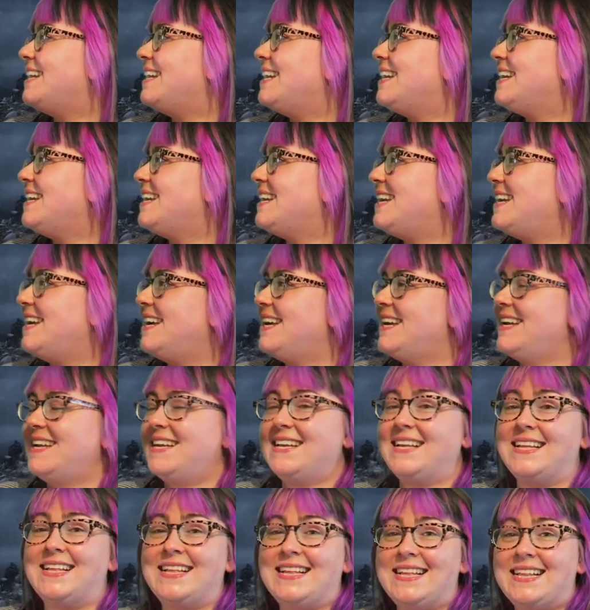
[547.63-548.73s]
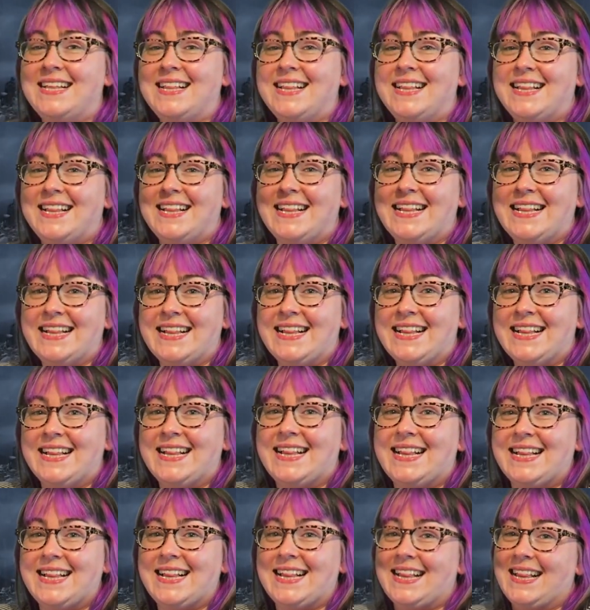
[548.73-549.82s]

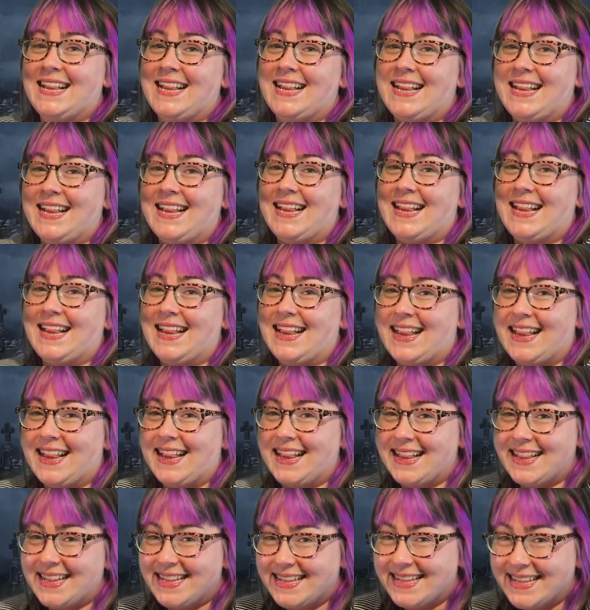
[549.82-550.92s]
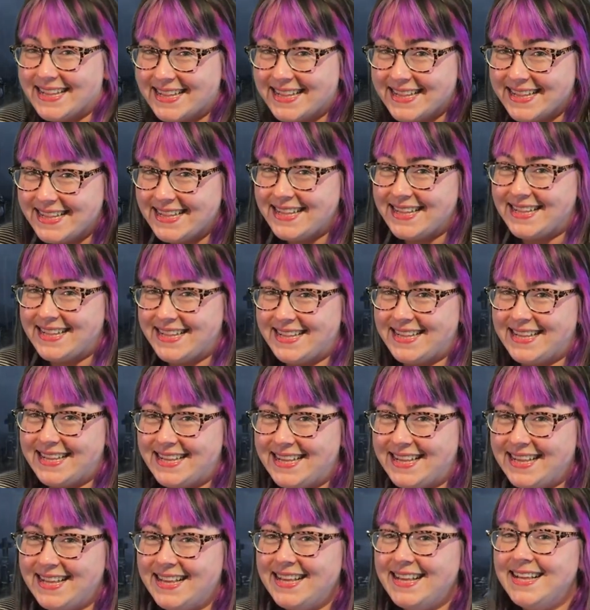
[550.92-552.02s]

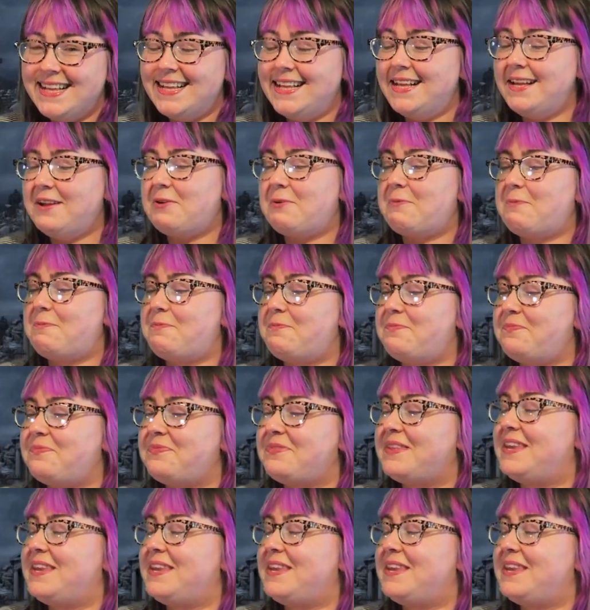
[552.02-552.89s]
(not speaking)